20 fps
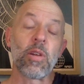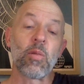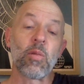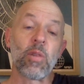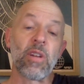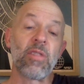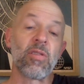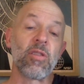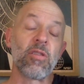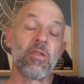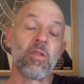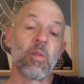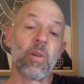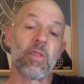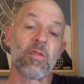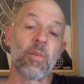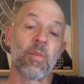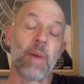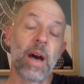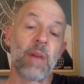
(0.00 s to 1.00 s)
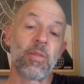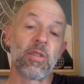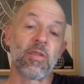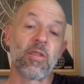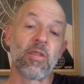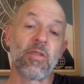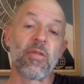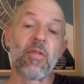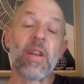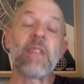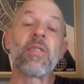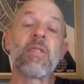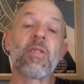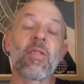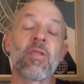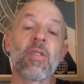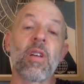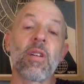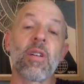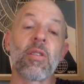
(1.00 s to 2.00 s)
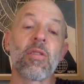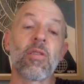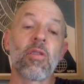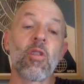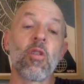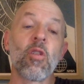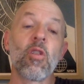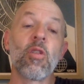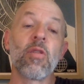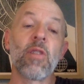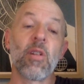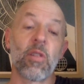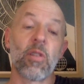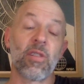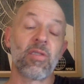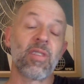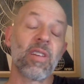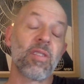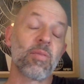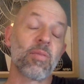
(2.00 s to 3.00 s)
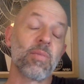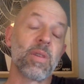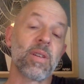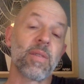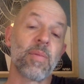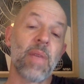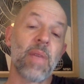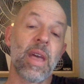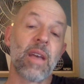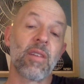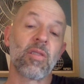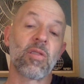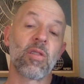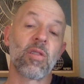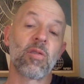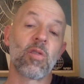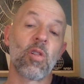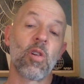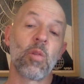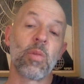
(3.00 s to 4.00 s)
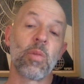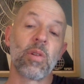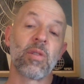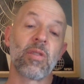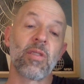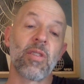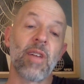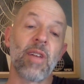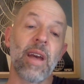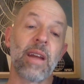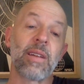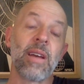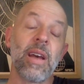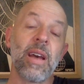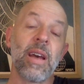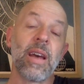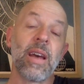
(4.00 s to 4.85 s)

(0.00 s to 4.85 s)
recent US Department of Defense assessment has determined that